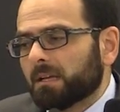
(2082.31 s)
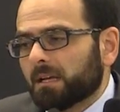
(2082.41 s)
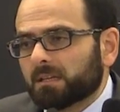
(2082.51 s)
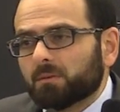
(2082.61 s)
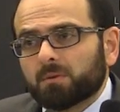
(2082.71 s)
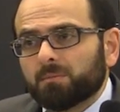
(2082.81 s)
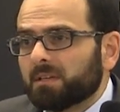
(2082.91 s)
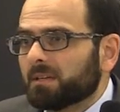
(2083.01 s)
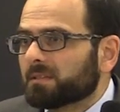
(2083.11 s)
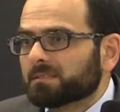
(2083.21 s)
And our
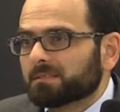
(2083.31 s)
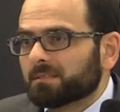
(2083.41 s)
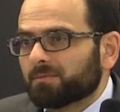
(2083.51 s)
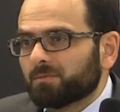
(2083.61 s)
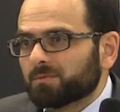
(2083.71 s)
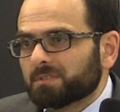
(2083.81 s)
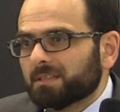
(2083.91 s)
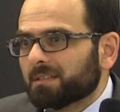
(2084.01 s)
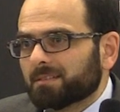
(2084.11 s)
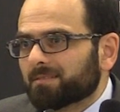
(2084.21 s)
media is, if you
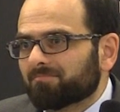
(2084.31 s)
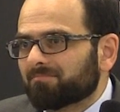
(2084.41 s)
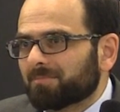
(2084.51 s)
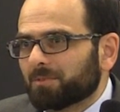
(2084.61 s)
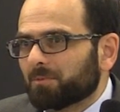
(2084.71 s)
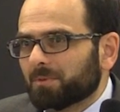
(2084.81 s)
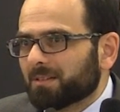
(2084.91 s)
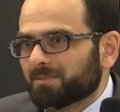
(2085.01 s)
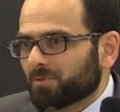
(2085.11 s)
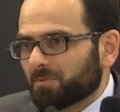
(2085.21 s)
see it, you
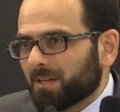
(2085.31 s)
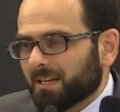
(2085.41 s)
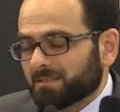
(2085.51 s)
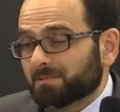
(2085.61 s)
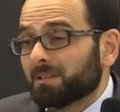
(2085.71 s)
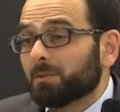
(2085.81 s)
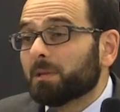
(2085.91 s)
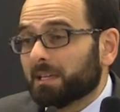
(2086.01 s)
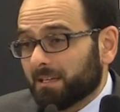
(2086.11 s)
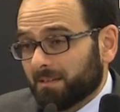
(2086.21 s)
will surprise. It's very
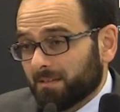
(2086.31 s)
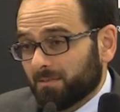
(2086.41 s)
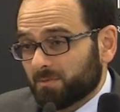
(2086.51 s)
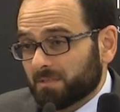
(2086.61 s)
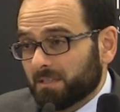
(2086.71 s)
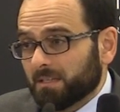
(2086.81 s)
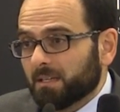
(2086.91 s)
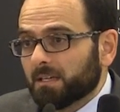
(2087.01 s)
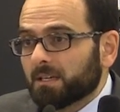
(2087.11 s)
weak, you see.